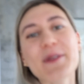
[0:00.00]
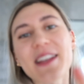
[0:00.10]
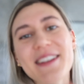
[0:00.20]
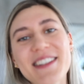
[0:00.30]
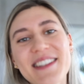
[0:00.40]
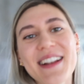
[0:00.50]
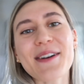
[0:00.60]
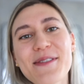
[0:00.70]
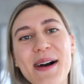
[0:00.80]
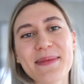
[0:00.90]
Also, just a
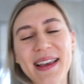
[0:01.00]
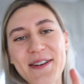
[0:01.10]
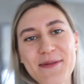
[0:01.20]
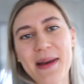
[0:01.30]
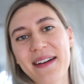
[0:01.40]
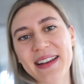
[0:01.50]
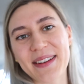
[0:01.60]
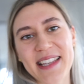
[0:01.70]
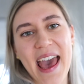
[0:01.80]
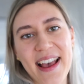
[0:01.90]
little update on
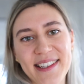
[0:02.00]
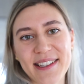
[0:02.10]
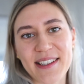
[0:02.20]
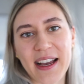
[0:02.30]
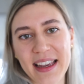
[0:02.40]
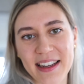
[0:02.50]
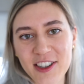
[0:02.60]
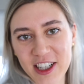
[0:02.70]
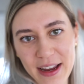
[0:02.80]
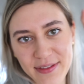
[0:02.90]
Mario's hair since I
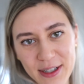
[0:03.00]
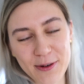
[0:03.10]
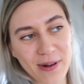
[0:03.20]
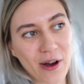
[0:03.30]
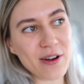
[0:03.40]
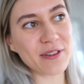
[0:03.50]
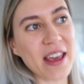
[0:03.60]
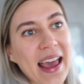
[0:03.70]
shaved it all off.